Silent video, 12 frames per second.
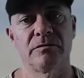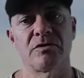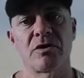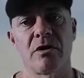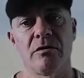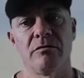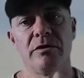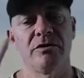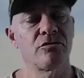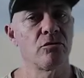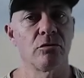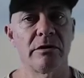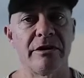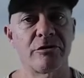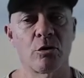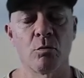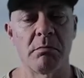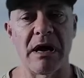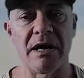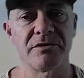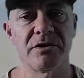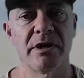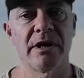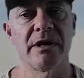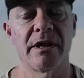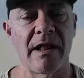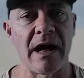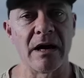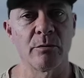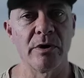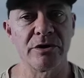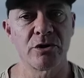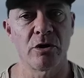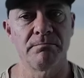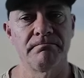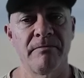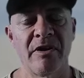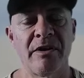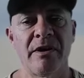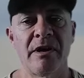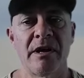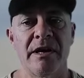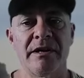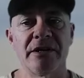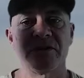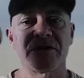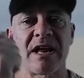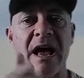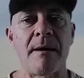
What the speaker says: So these are all electrical parts you can get at the hardware shop, and they just